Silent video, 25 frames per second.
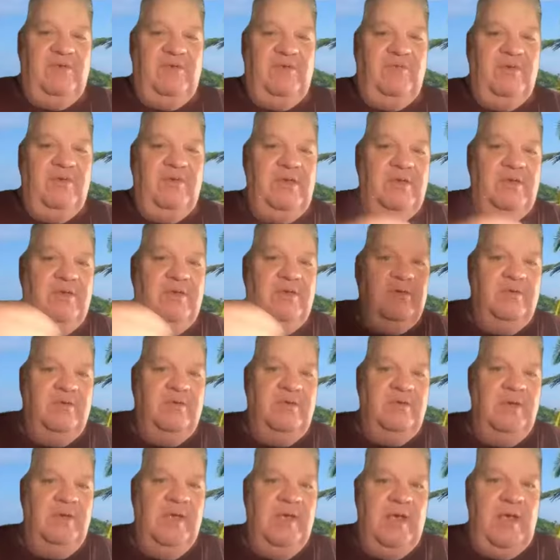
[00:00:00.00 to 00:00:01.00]
through
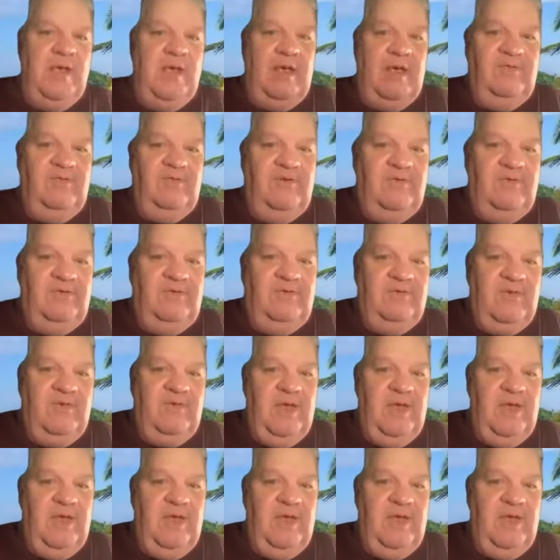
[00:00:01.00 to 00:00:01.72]
you and just